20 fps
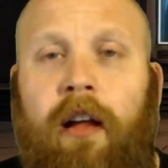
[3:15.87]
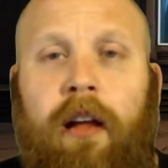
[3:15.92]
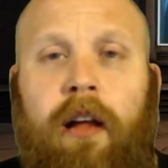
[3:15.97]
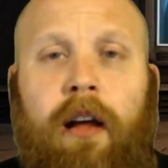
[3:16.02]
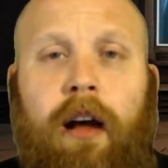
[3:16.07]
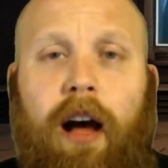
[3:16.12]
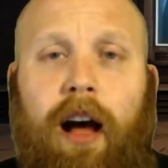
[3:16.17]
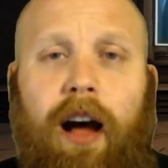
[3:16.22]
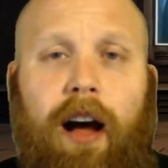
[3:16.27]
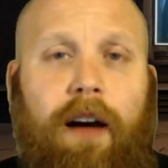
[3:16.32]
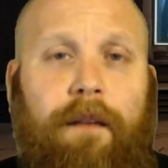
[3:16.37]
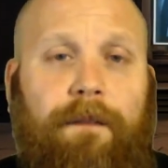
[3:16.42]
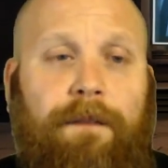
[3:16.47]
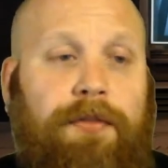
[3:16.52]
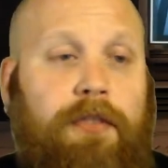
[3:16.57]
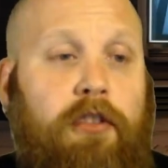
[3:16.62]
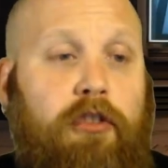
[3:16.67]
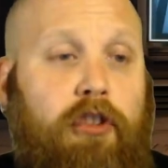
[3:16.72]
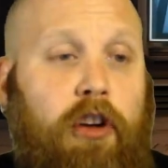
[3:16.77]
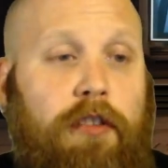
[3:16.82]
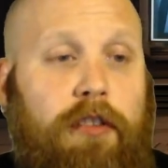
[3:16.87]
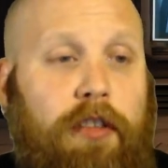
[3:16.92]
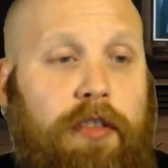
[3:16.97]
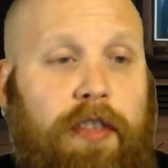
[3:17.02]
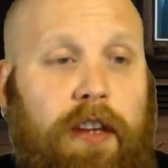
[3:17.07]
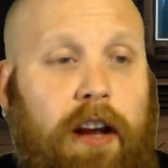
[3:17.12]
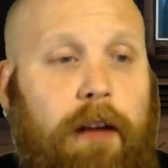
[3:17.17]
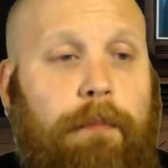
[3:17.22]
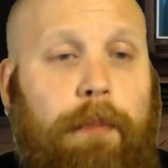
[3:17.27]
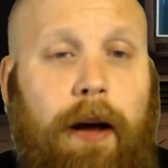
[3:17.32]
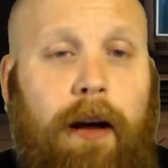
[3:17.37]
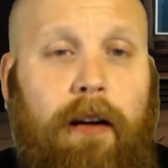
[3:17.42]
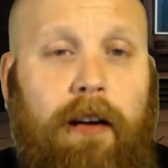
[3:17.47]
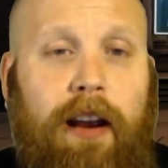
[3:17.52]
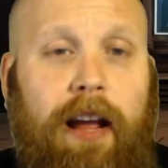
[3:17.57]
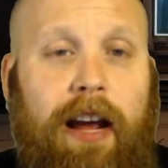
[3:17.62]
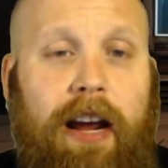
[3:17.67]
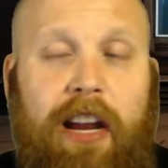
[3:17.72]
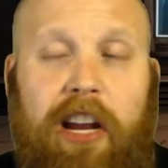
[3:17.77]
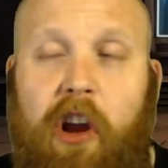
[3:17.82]
Um, does the thing about,
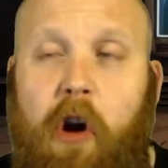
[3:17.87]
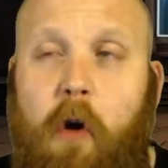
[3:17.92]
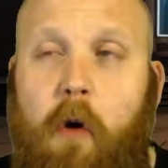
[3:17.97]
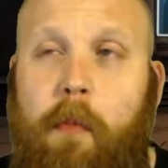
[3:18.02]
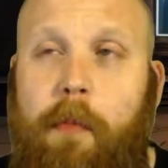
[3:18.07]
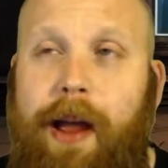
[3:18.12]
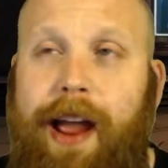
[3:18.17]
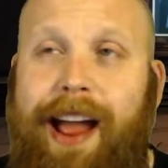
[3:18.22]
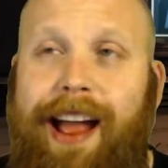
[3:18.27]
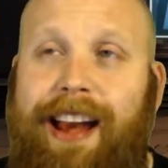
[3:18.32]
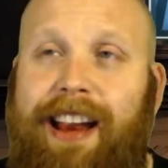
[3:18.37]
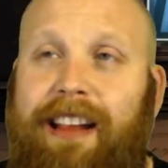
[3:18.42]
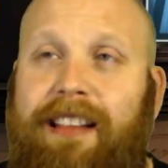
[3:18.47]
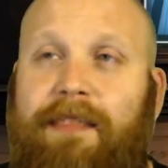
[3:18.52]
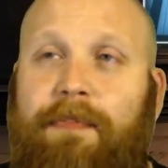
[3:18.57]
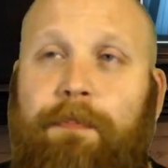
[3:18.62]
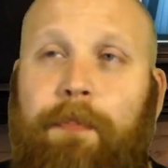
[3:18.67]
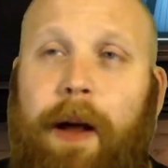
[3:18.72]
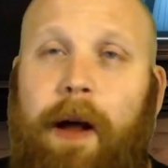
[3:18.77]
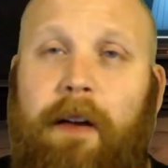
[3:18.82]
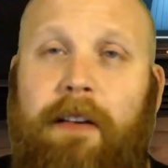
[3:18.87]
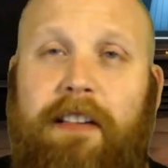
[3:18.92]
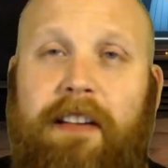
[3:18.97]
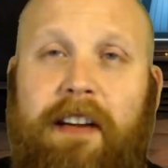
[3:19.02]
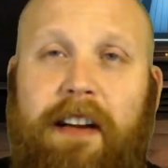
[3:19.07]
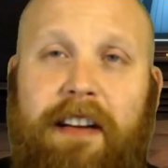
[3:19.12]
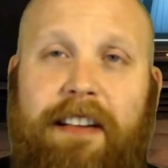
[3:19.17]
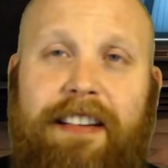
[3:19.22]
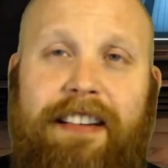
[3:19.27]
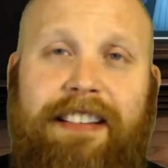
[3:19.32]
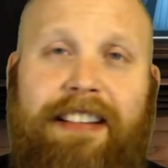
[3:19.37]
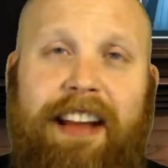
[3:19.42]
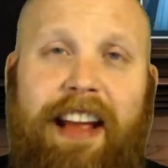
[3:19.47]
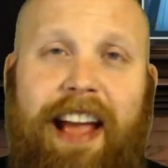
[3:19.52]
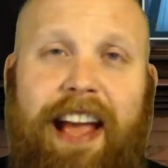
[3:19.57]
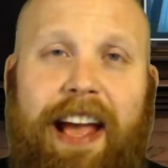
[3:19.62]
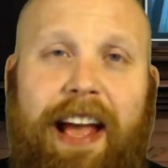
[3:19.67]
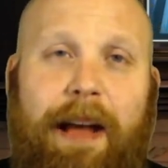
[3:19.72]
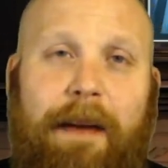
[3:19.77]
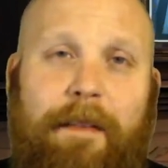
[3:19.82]
like, yo, man, it's bounty hunting
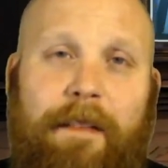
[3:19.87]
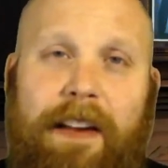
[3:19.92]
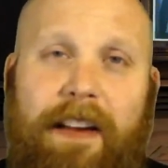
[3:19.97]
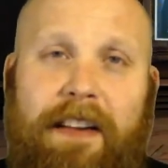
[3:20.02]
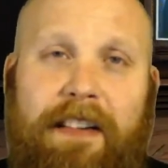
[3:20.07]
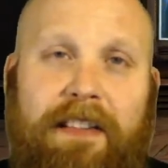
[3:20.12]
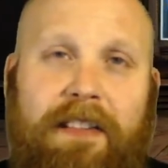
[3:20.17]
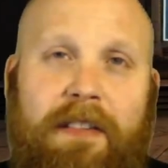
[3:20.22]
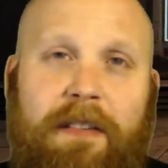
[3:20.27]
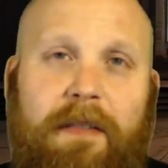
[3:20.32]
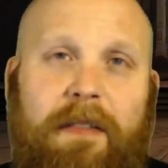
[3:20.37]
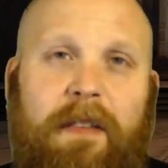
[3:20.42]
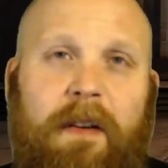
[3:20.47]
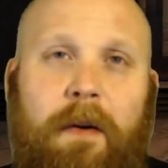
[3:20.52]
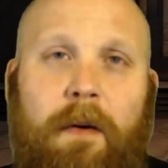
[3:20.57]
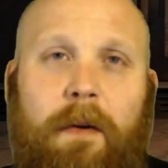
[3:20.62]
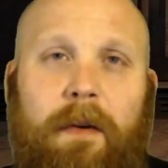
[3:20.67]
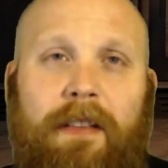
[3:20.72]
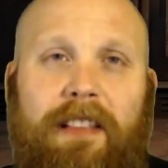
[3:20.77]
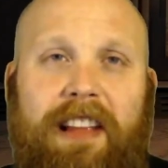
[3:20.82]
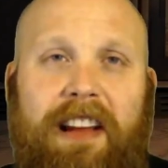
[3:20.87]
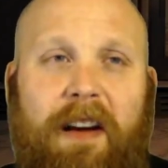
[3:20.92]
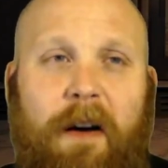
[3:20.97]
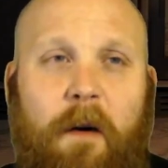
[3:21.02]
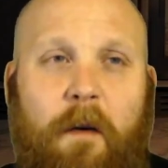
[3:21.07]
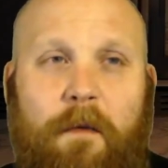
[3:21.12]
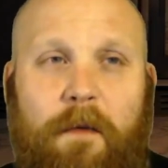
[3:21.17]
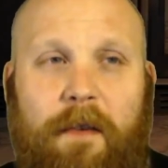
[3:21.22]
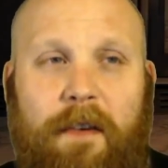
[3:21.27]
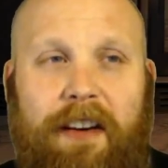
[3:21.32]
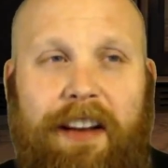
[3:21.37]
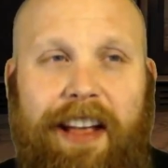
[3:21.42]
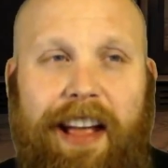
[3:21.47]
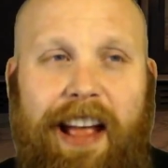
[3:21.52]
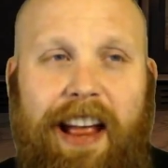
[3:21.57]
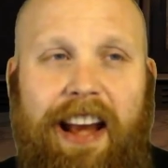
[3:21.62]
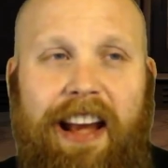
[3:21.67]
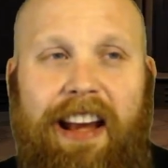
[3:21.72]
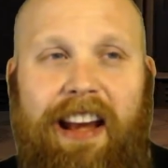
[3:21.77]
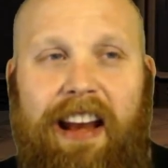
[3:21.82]
time. Let's do the whole thing over
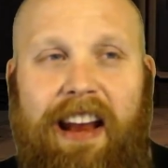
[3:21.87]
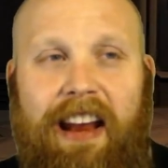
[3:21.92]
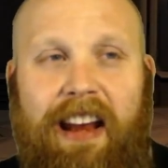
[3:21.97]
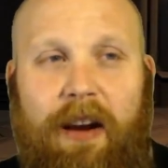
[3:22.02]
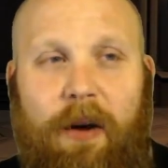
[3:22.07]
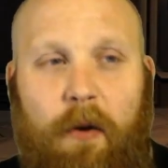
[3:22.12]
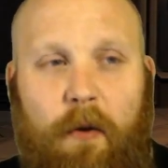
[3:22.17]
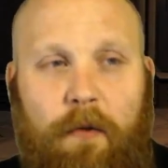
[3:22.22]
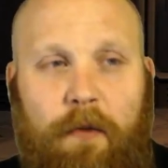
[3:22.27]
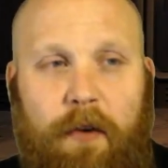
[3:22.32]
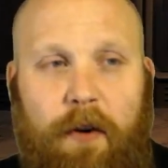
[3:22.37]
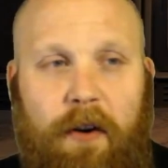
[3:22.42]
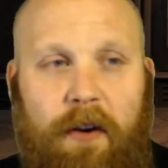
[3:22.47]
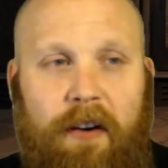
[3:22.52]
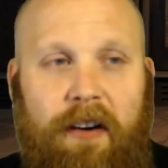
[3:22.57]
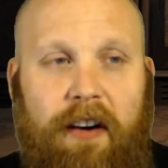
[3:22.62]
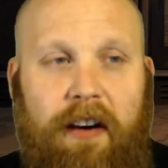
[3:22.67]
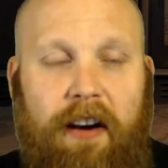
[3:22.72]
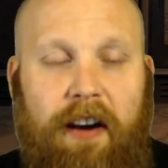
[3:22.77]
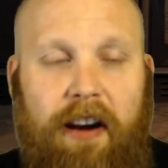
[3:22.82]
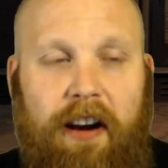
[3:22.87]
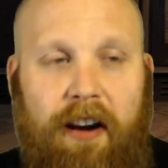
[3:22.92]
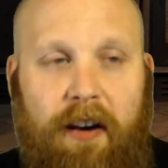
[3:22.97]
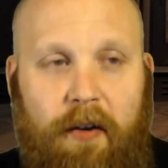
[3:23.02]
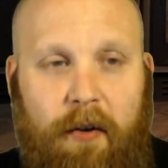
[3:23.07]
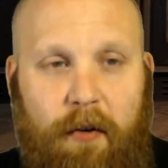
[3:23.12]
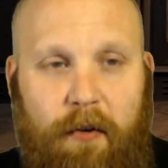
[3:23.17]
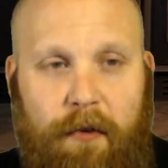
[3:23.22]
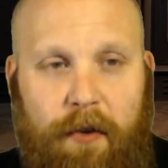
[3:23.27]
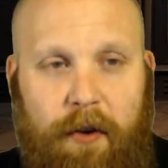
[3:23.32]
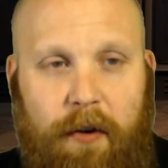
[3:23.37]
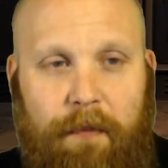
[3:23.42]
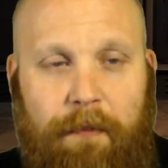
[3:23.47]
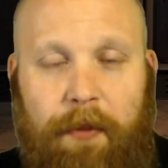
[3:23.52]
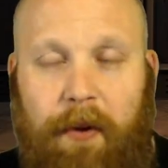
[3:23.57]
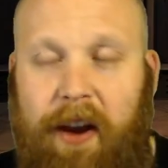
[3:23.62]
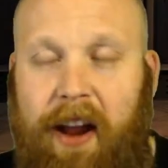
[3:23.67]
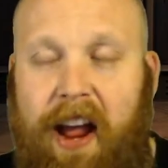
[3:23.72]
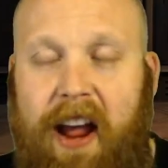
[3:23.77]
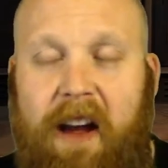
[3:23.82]
again and over and over.
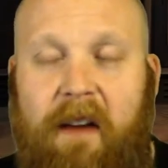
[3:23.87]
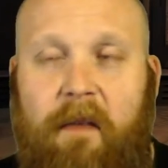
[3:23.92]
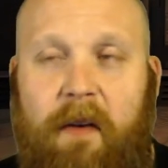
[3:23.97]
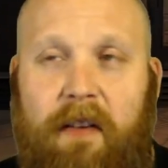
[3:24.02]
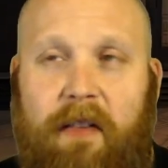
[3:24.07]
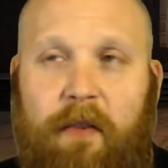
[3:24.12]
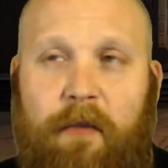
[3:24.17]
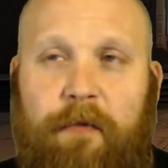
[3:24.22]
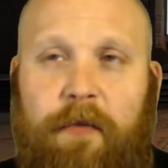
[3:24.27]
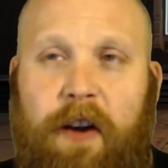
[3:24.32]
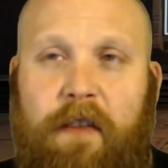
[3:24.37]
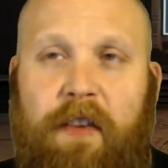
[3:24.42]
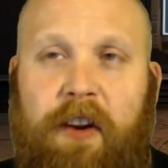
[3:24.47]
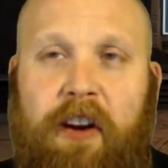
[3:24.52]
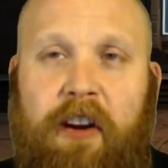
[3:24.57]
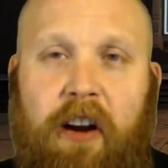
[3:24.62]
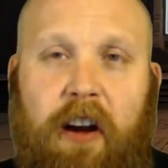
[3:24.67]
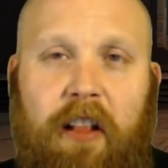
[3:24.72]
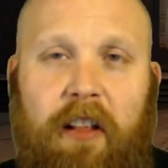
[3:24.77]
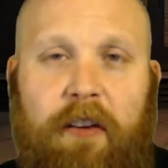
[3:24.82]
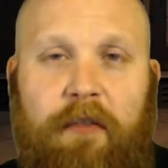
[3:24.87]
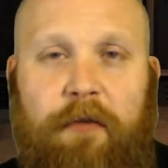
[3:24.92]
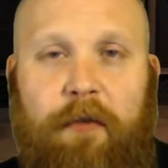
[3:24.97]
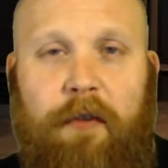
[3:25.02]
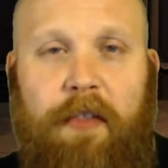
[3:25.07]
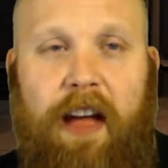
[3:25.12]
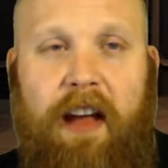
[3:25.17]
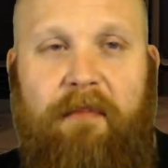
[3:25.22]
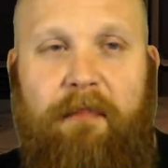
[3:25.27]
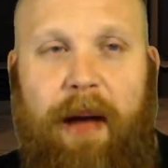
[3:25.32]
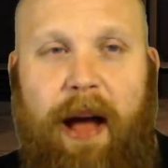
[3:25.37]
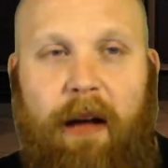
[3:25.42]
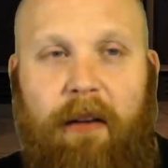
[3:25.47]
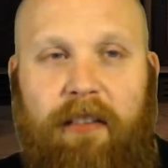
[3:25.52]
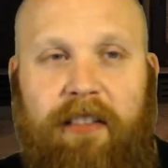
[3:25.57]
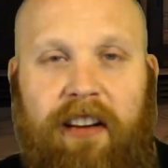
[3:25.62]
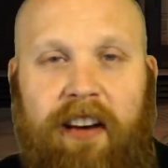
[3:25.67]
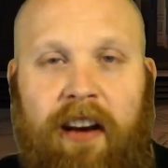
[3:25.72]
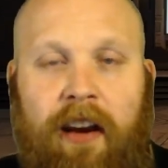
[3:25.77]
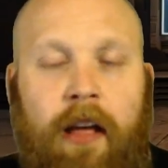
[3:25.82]
But hey, what's your favorite color for that
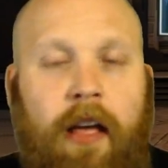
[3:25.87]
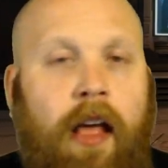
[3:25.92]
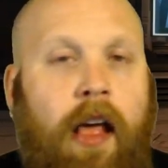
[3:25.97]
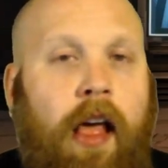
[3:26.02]
mountain?